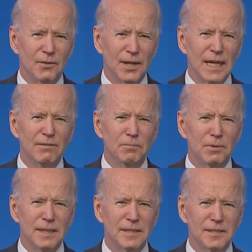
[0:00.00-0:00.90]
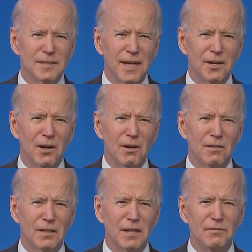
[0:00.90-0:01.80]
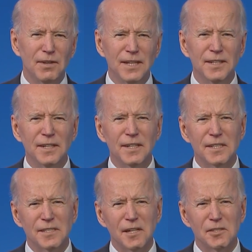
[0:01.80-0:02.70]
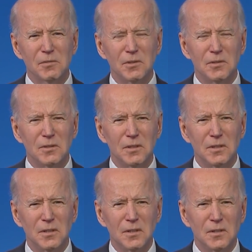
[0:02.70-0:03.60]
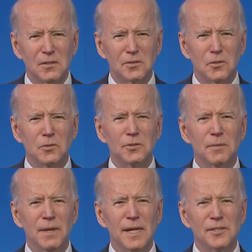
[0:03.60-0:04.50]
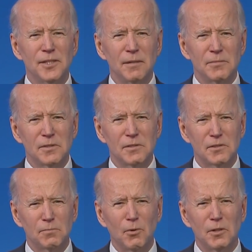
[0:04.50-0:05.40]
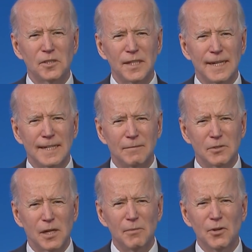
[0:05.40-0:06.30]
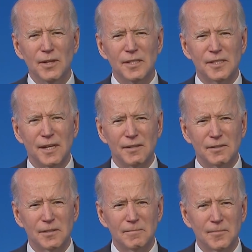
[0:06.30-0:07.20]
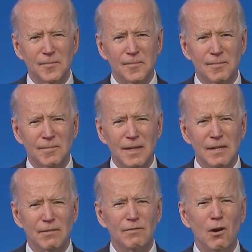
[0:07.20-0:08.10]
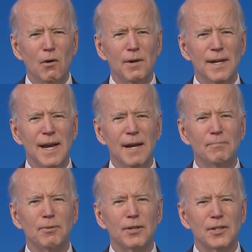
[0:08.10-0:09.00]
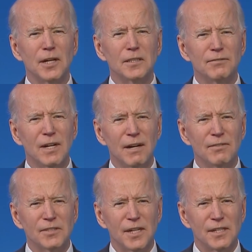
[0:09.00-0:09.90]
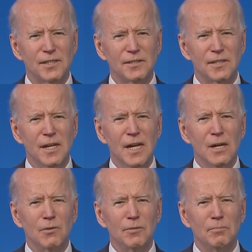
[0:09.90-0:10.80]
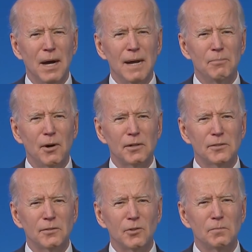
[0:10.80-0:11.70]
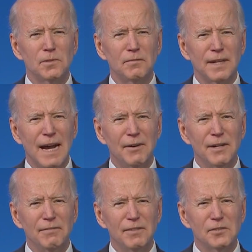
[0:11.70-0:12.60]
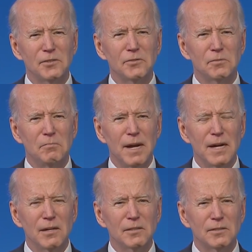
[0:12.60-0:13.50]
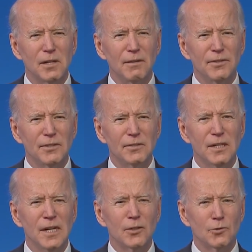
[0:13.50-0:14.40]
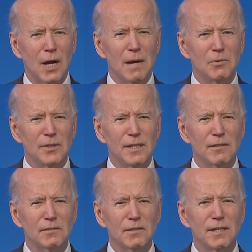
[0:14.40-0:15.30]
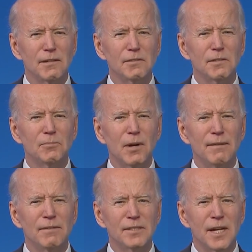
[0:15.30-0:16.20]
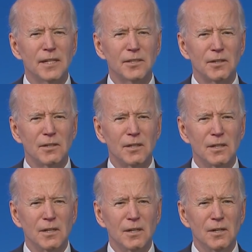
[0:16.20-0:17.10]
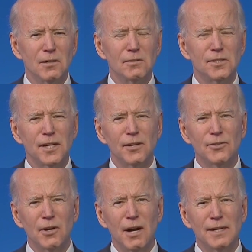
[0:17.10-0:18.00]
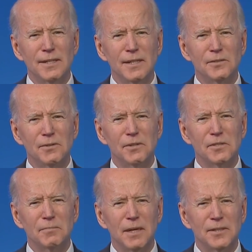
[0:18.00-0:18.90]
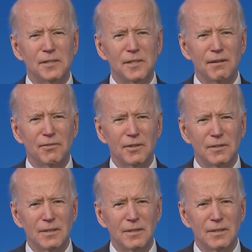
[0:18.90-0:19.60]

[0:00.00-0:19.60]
Think of the places that are convenient and accessible: school gymnasiums, sports stadiums, community centers. We've already had productive conversations with bipartisan groups of county officials, mayors, governors, tribal leaders, leaders of the private sector, who shared their ideas with us about this effort.